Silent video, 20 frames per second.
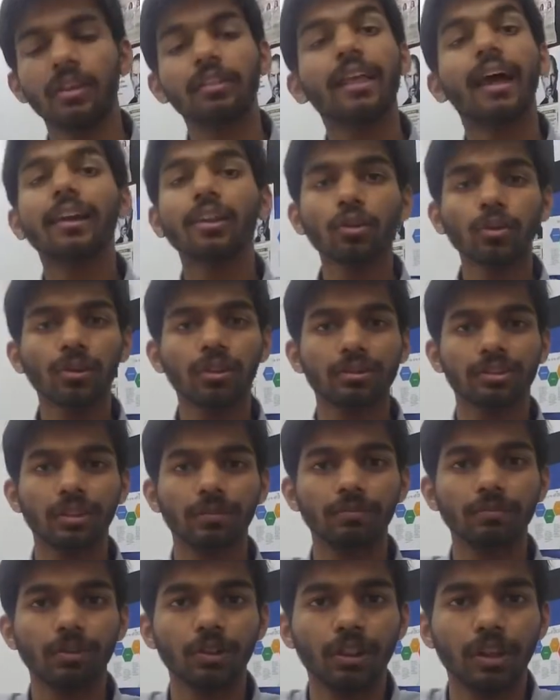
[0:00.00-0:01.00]
Thank you,
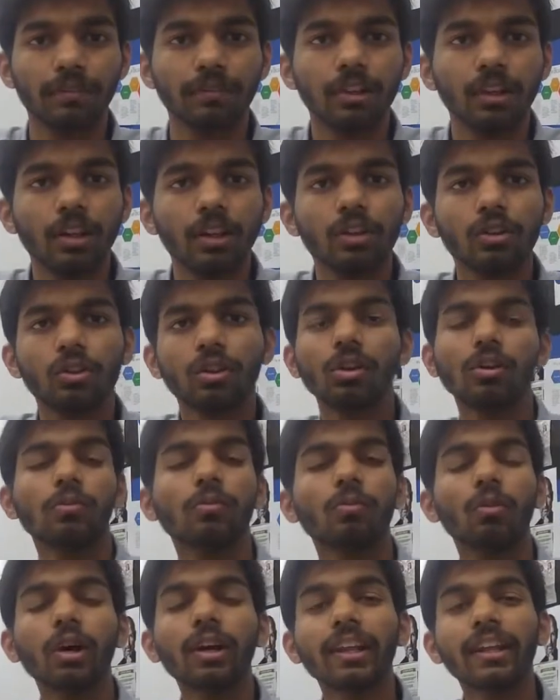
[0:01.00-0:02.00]
Rishabh, for that.
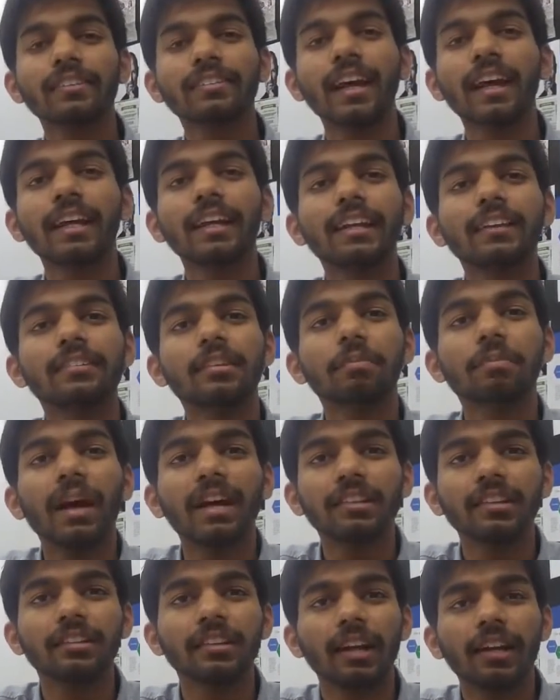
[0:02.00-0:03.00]
So what exactly is the
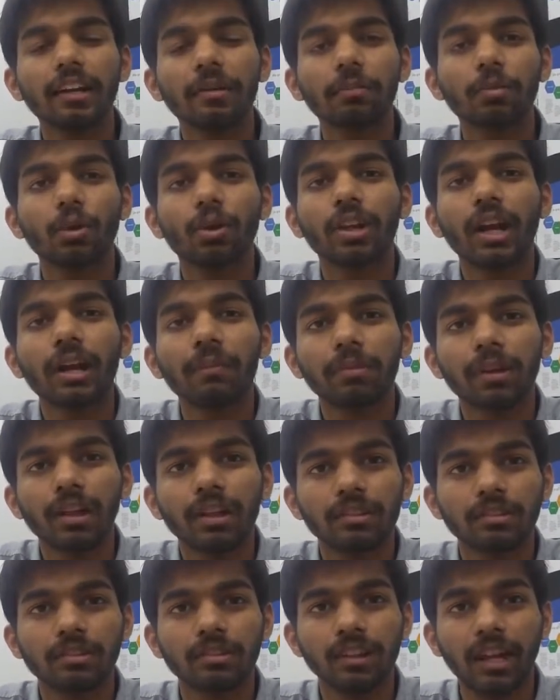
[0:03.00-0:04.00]
magic that a program
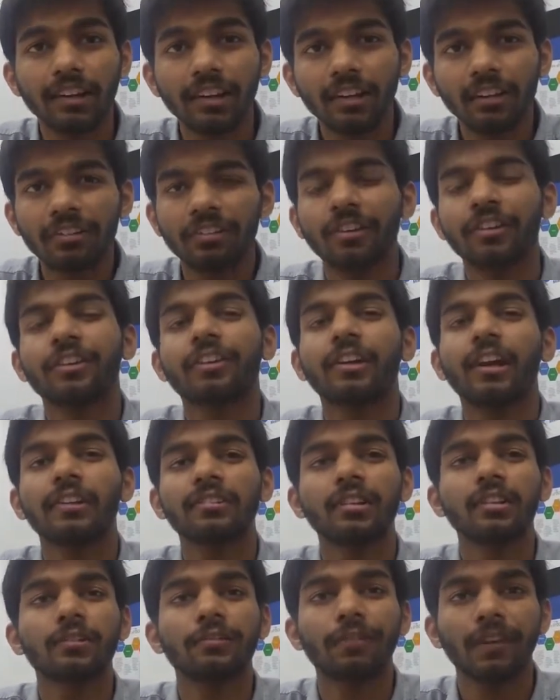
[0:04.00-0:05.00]
does that it
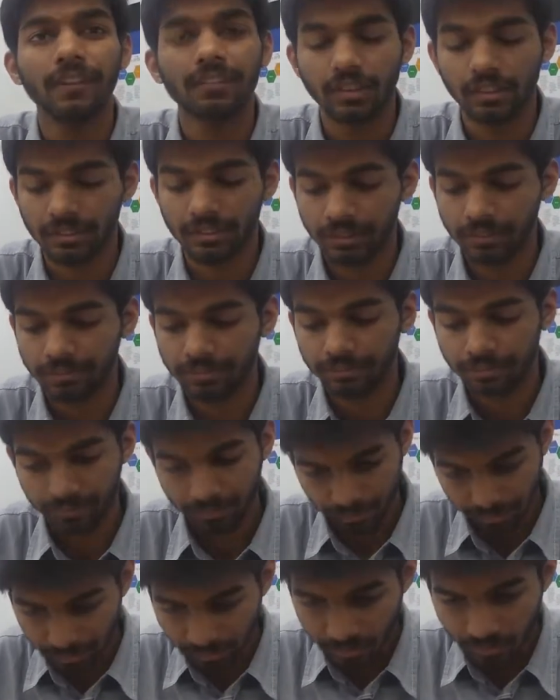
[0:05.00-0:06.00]
recognizes faces?
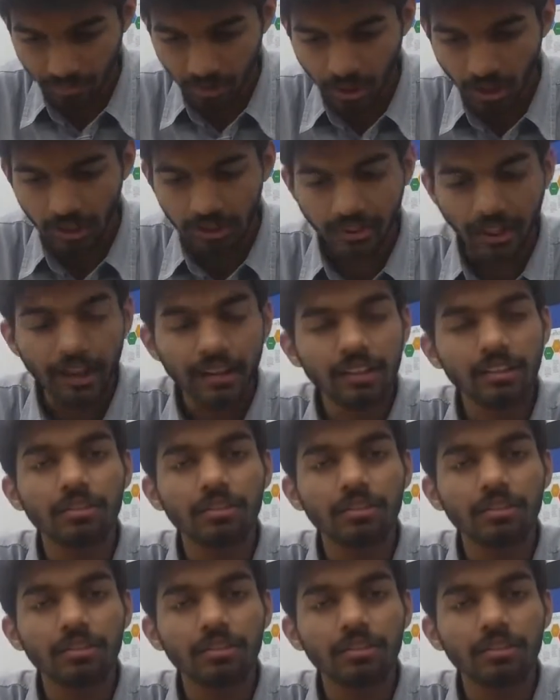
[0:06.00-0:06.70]
That